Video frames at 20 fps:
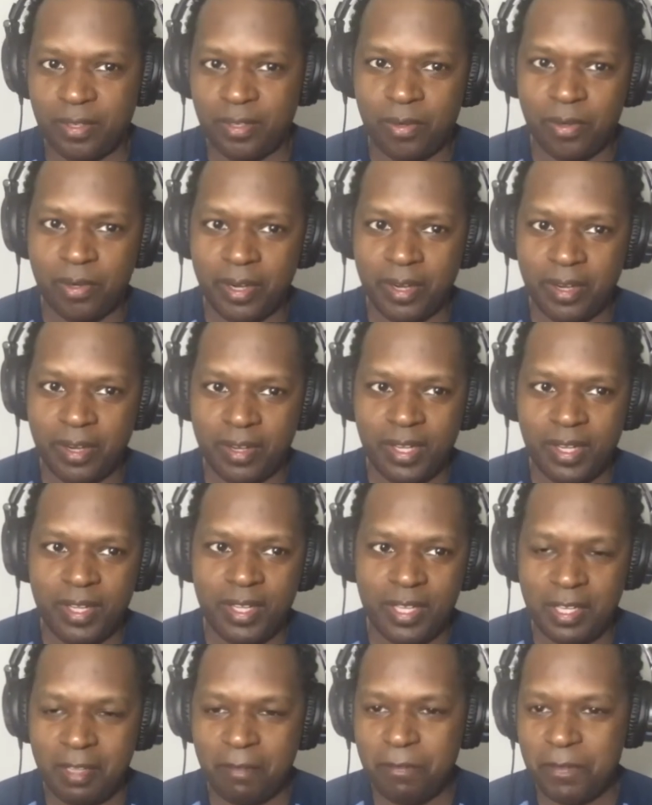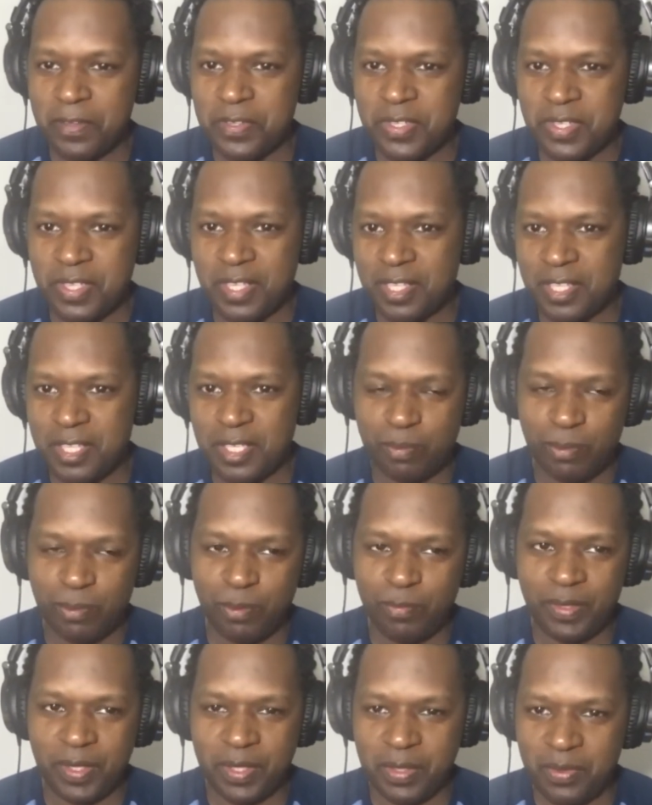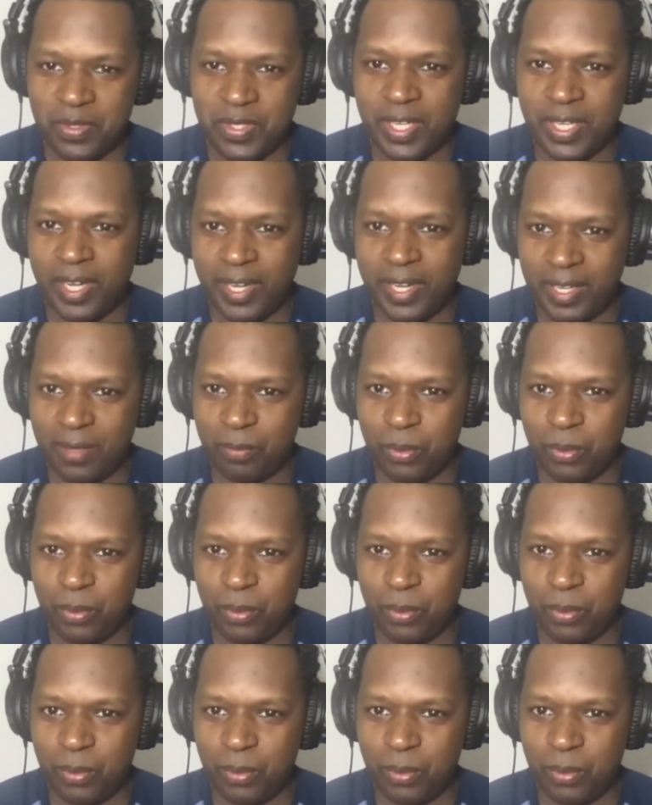or if you see this movie and you die,